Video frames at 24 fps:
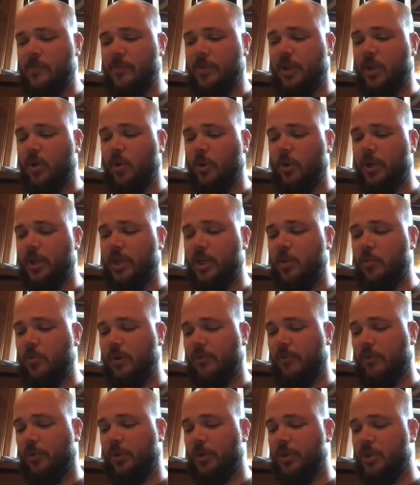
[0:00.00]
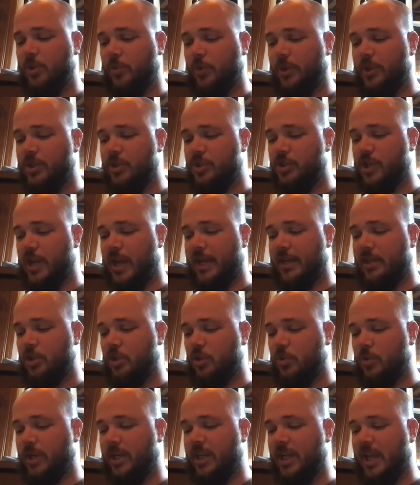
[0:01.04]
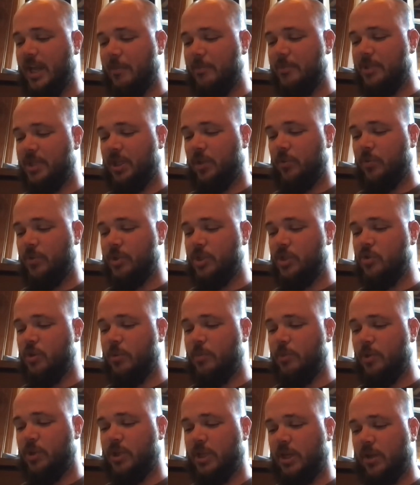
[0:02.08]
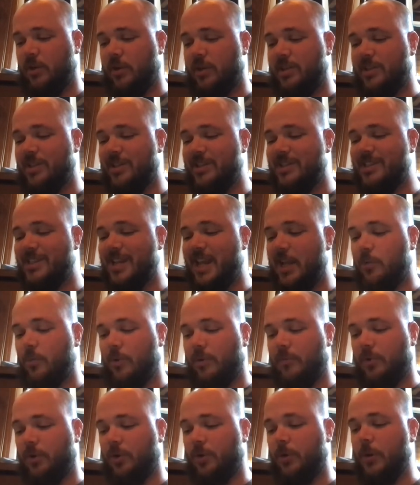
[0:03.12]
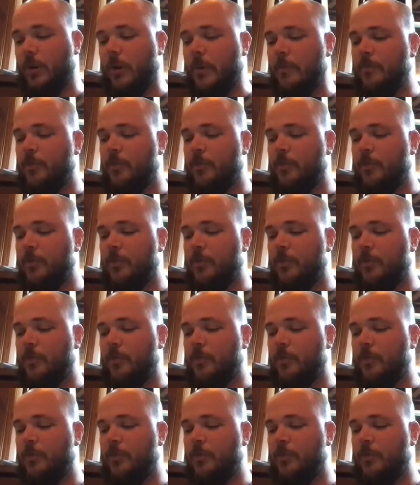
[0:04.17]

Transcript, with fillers: The Owyhee River, into which Jack Creek emptied, was a tributary to the Snake River,